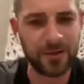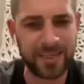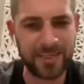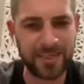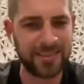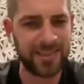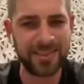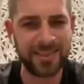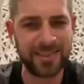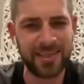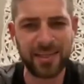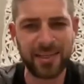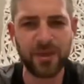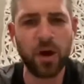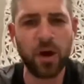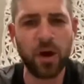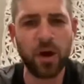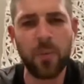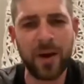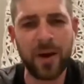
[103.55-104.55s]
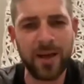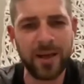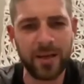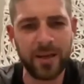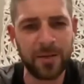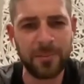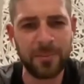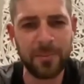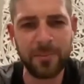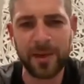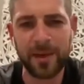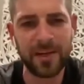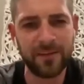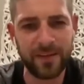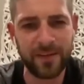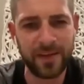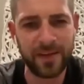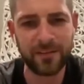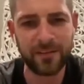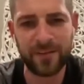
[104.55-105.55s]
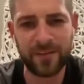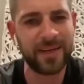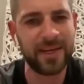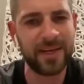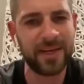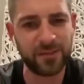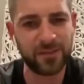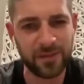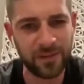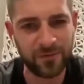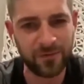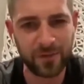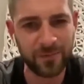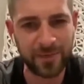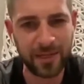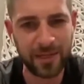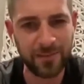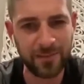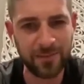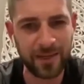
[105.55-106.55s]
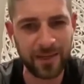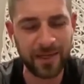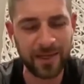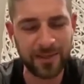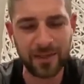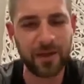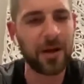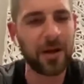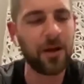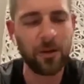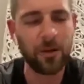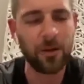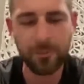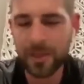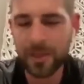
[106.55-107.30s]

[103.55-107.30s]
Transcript: that's in no way going to be benefiting financially from them and their help.